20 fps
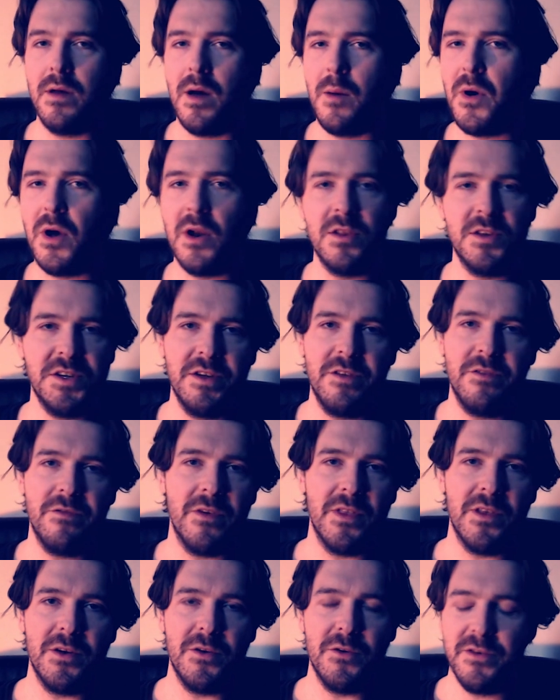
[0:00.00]
apologies
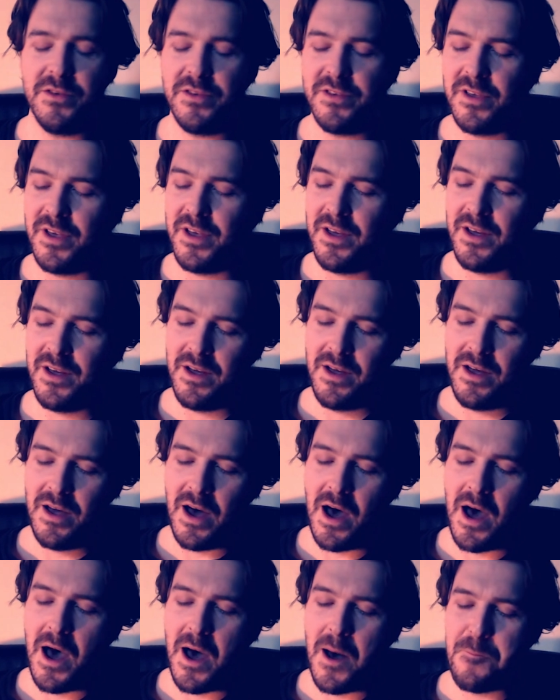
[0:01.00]
for the noise.
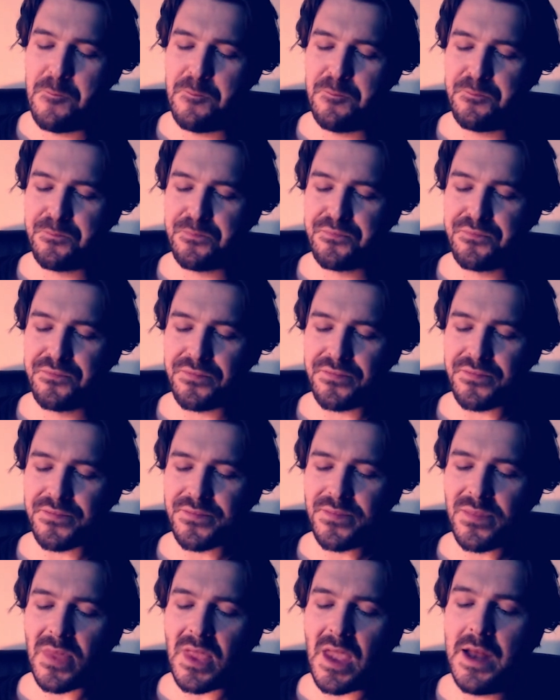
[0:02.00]
And
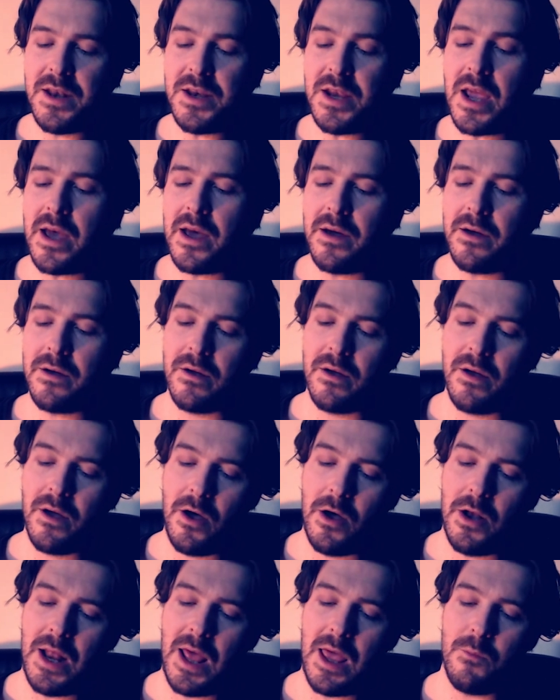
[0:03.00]
yeah,
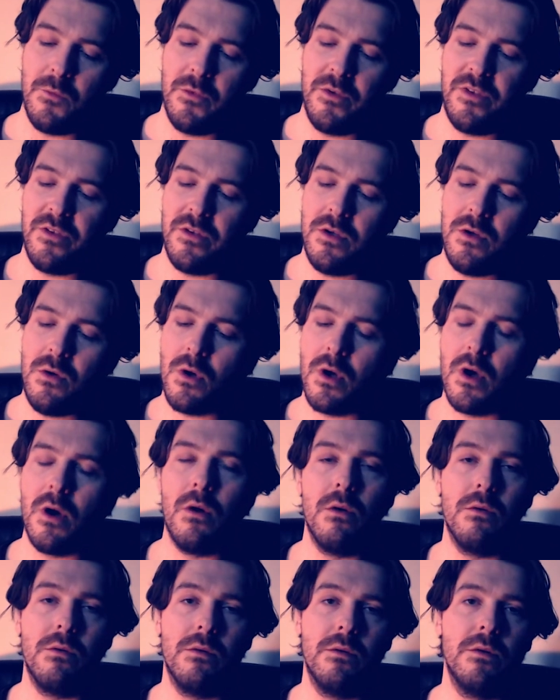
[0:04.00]
her name was
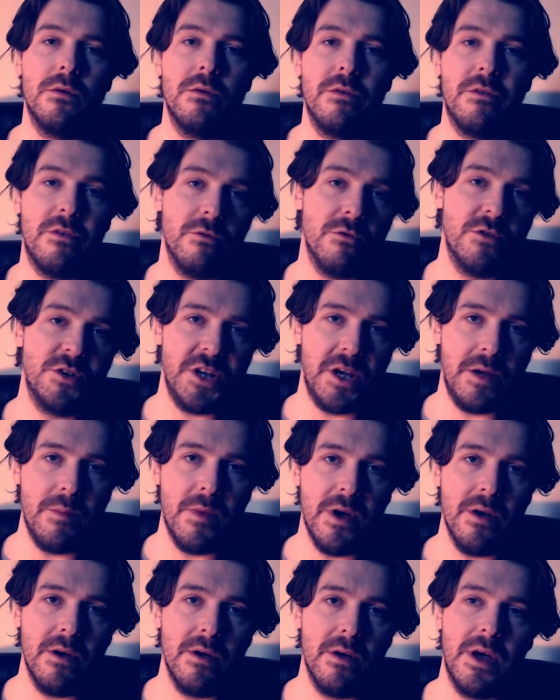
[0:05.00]
Yuko
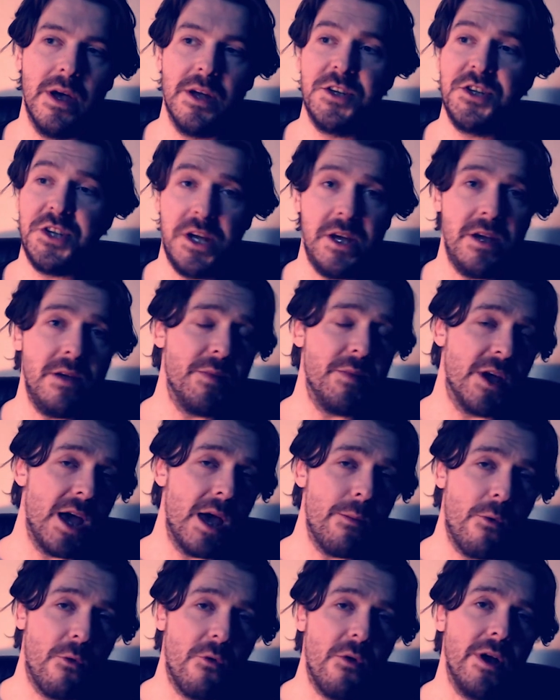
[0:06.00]
Tsushima, and she
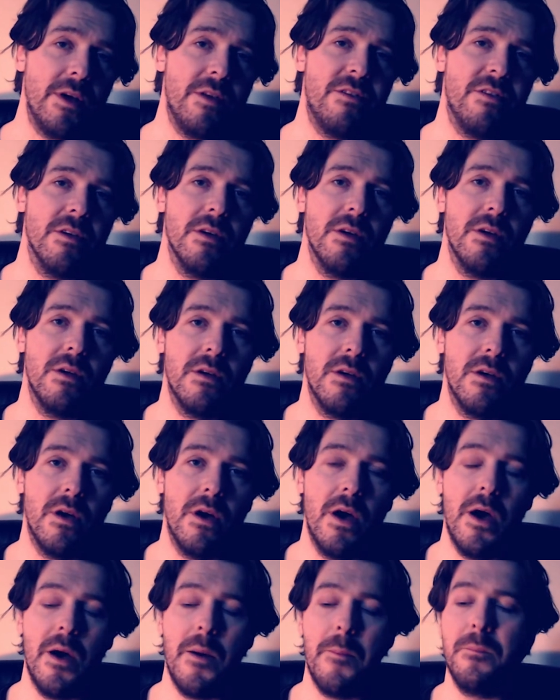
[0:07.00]
became a writer.
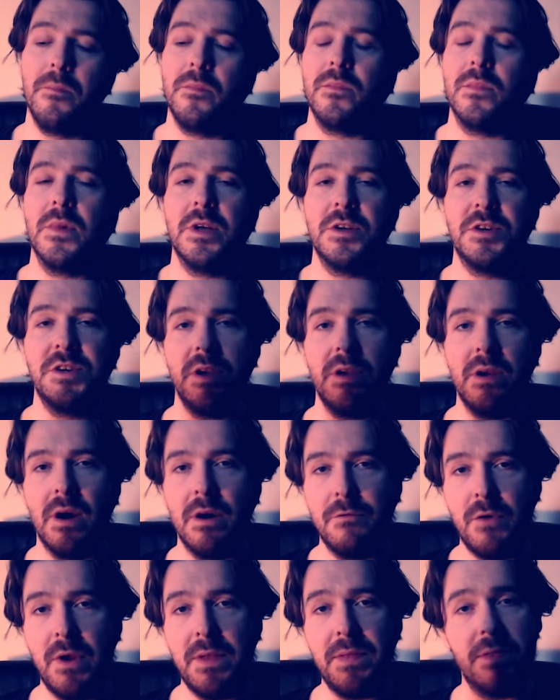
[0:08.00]
And
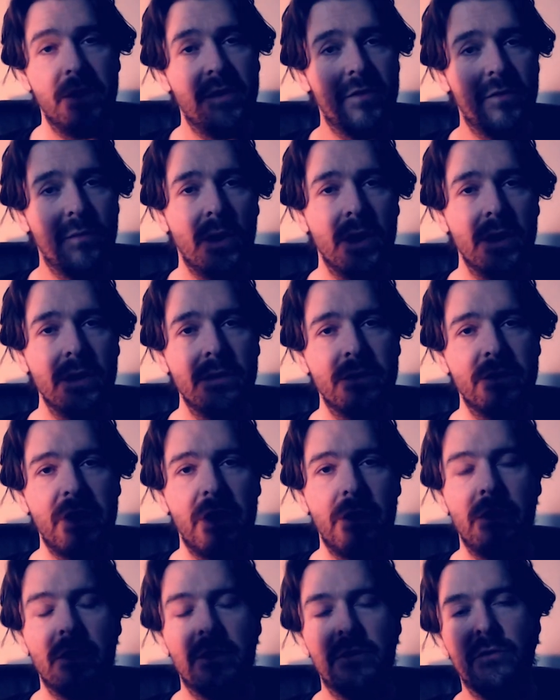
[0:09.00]
I've read this one,
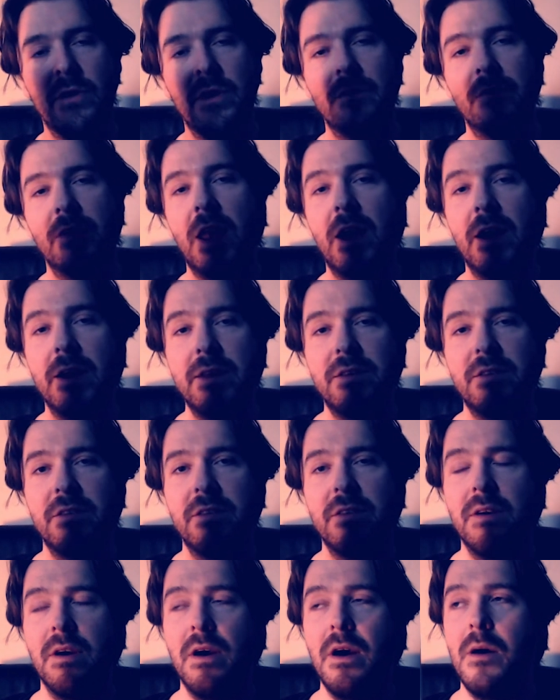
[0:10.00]
Territory of
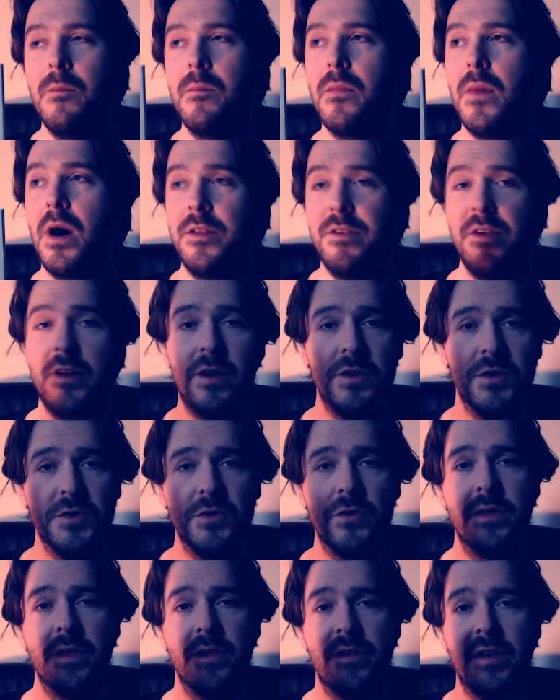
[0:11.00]
Light. I did
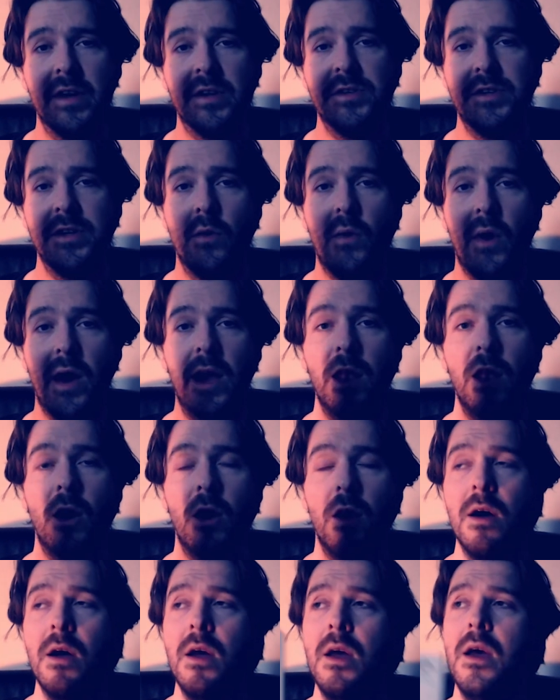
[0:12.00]
enjoy this actually quite a
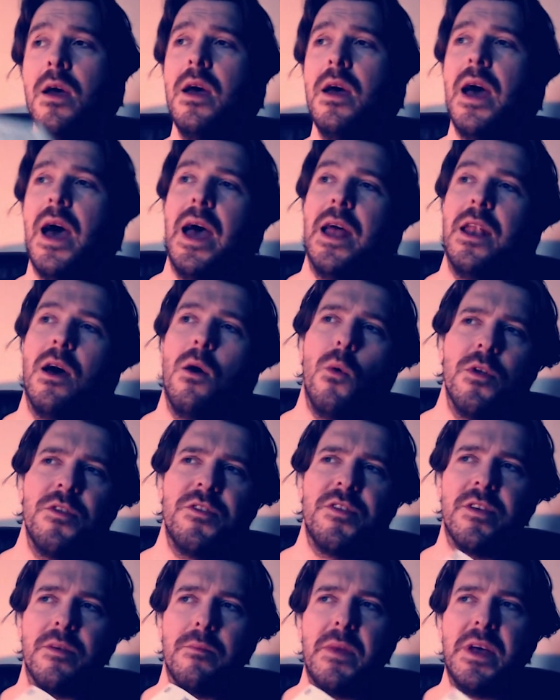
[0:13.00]
lot. And I
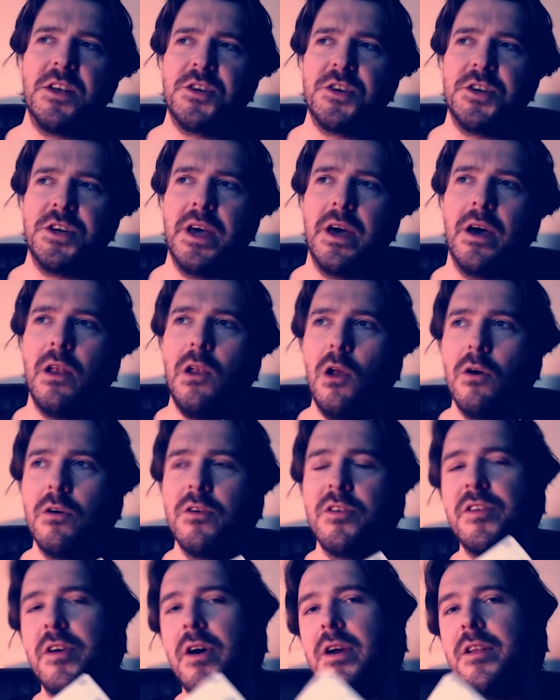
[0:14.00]
wanted to mention it
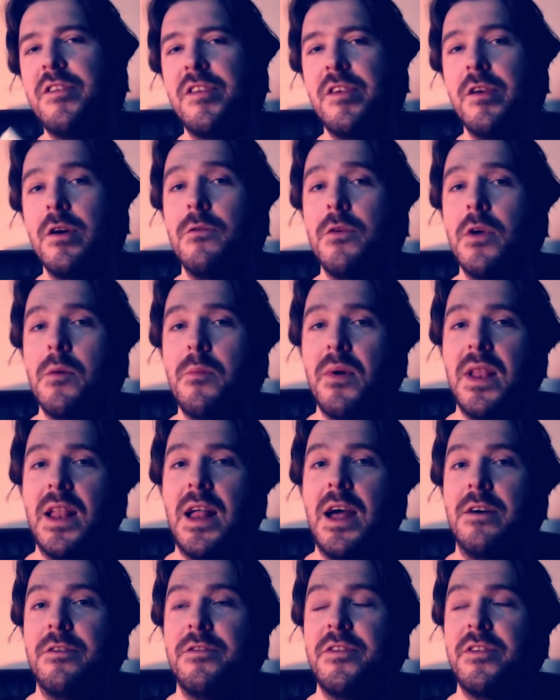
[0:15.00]
alongside Sylvia
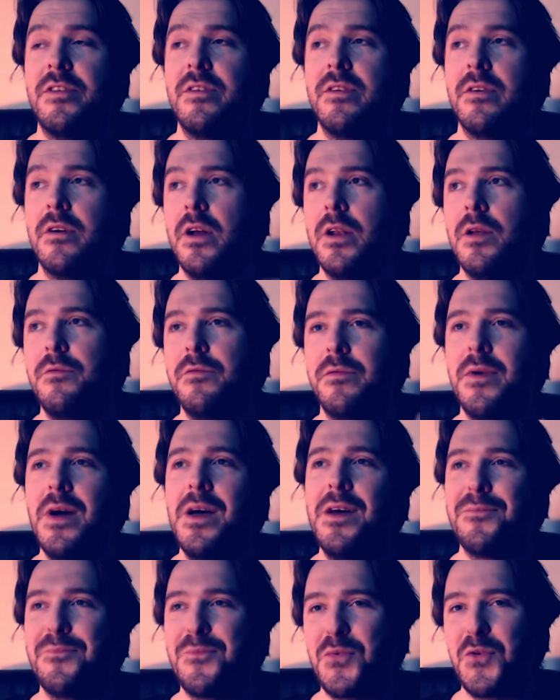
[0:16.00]
Plath's kind of
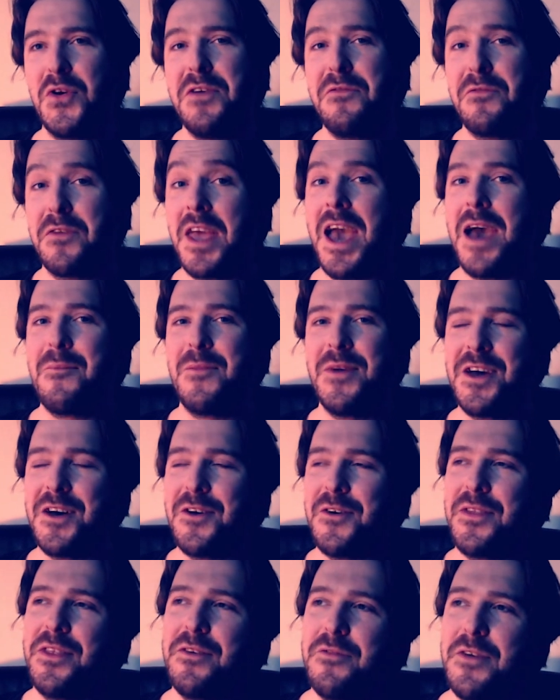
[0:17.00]
brief
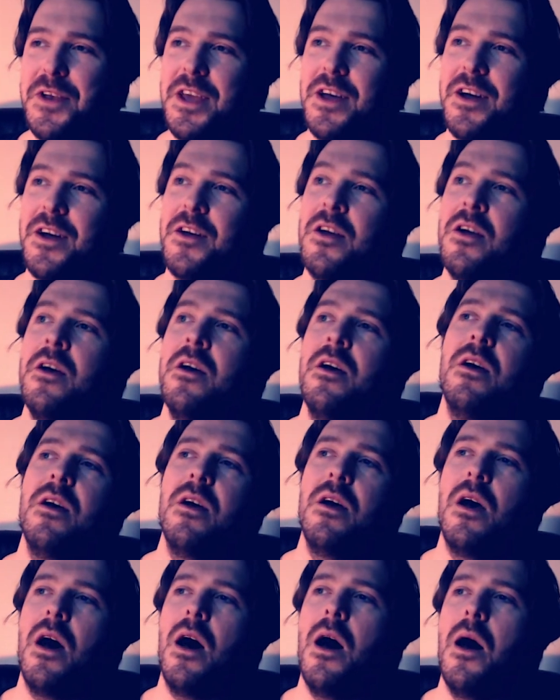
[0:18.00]
cameo in the video,
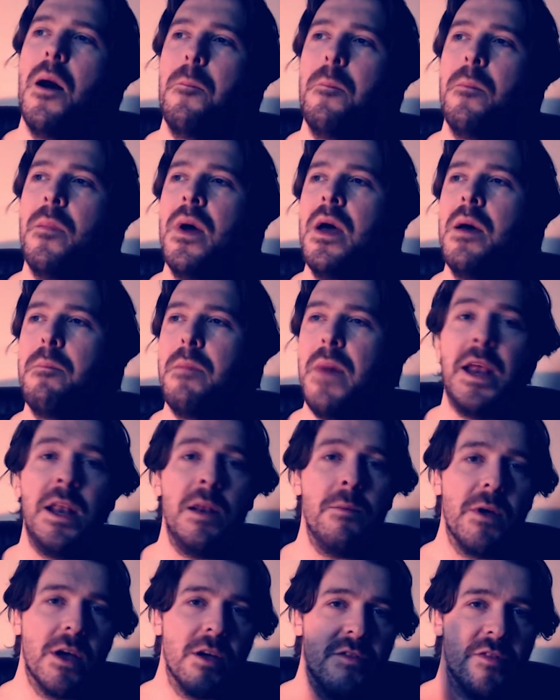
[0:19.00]

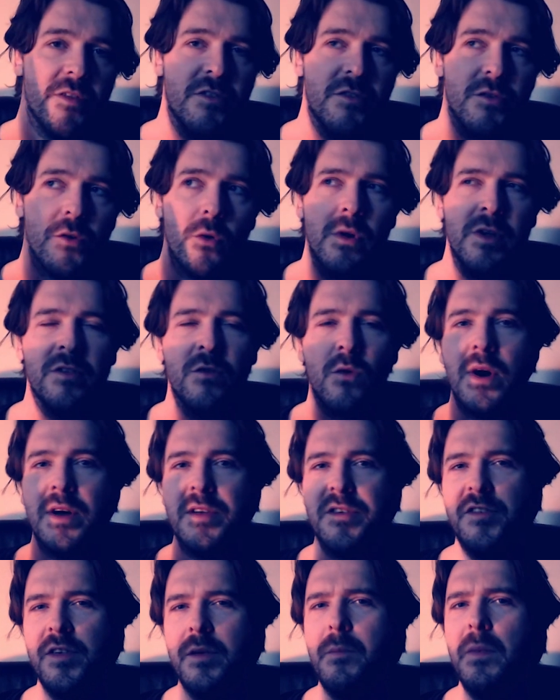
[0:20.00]
mainly because the story is
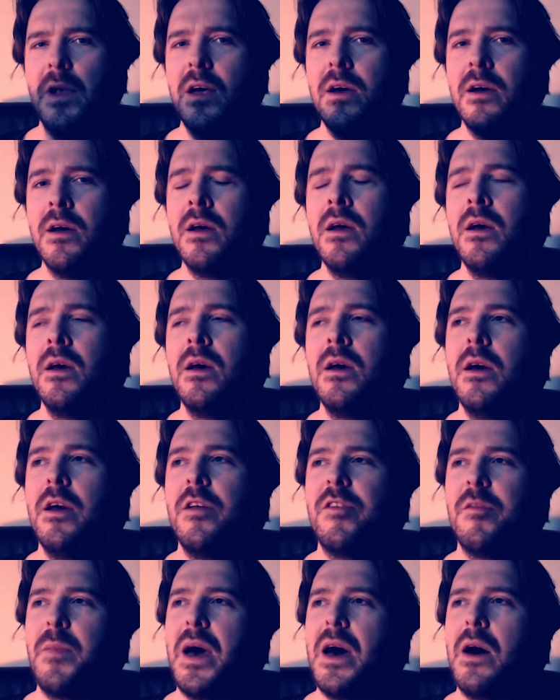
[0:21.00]
quite similar.
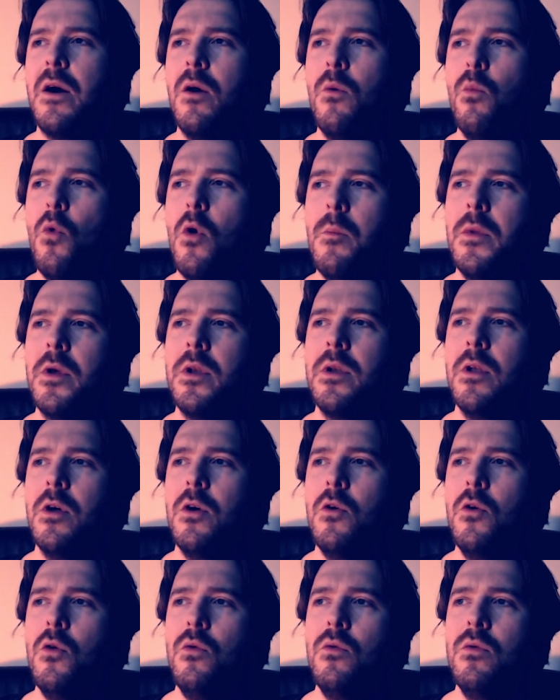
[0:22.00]
It's about a woman
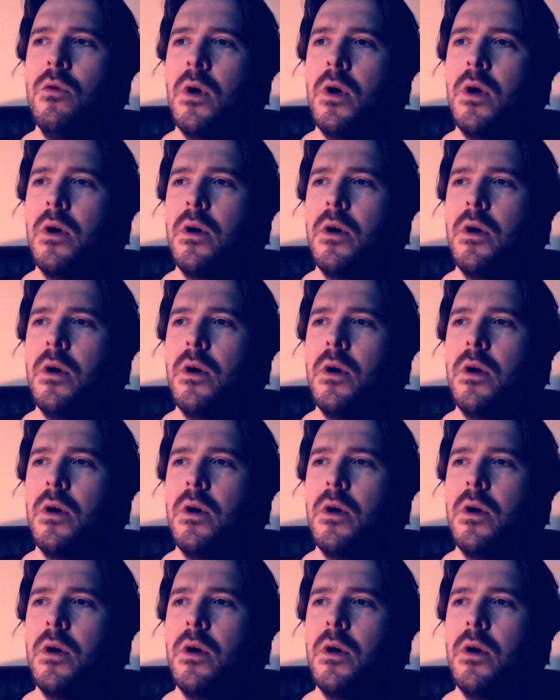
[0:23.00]
who